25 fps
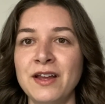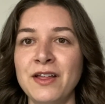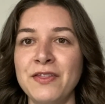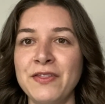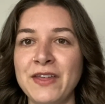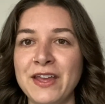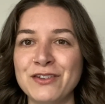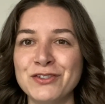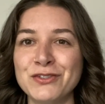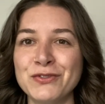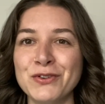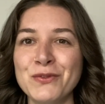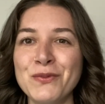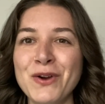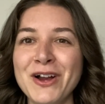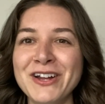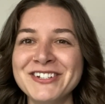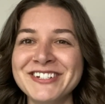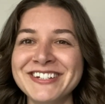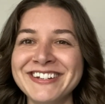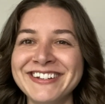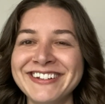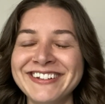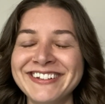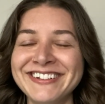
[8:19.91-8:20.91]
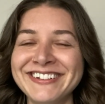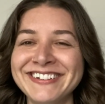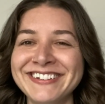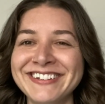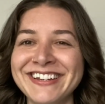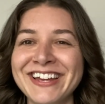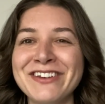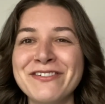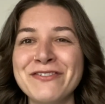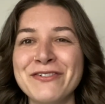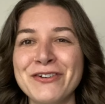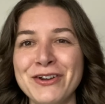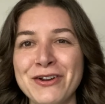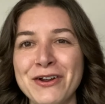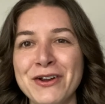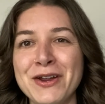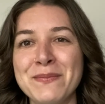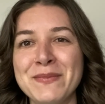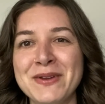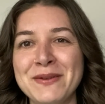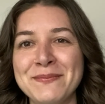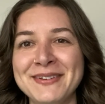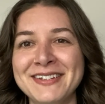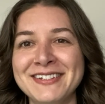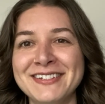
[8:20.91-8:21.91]
Thanks for watching and for your
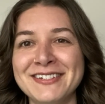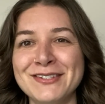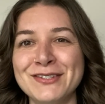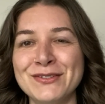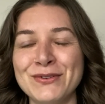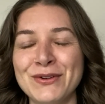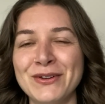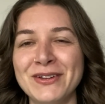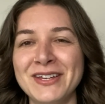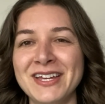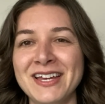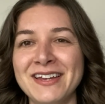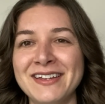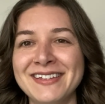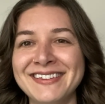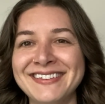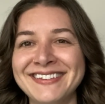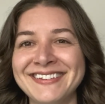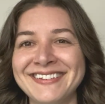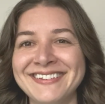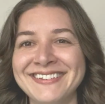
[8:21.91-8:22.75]
commitment to soil health.